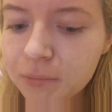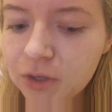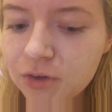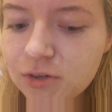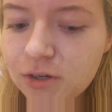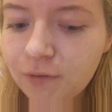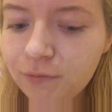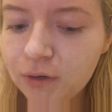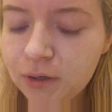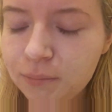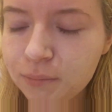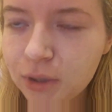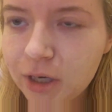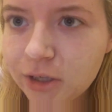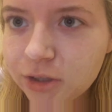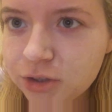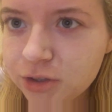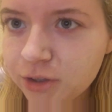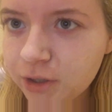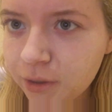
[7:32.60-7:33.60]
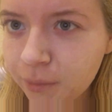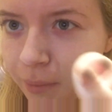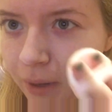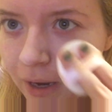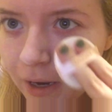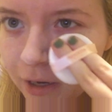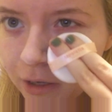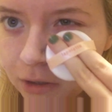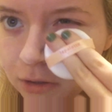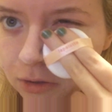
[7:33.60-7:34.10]
a different brush
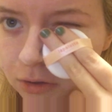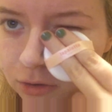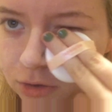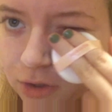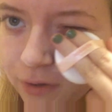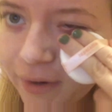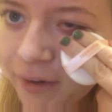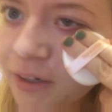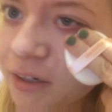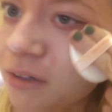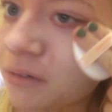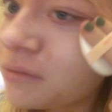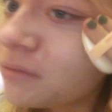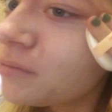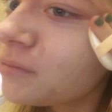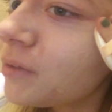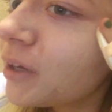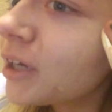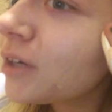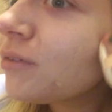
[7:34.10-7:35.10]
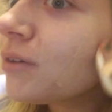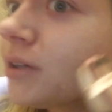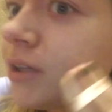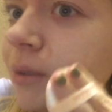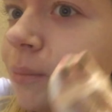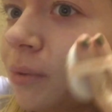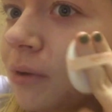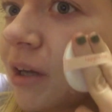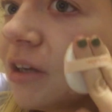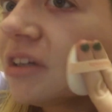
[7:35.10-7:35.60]
nearby so I can like really
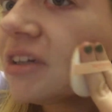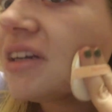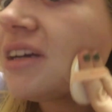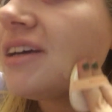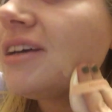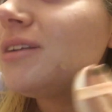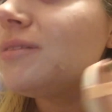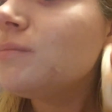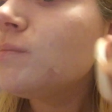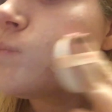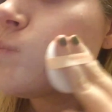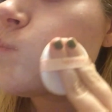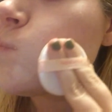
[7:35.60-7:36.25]
blend it in.